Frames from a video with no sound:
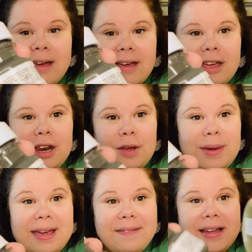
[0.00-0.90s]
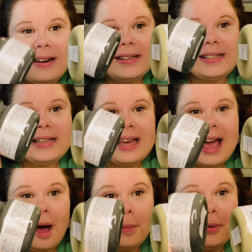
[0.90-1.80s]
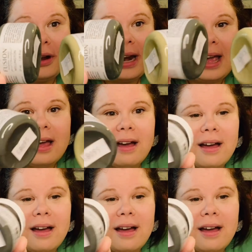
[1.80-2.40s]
Can you even see how pretty?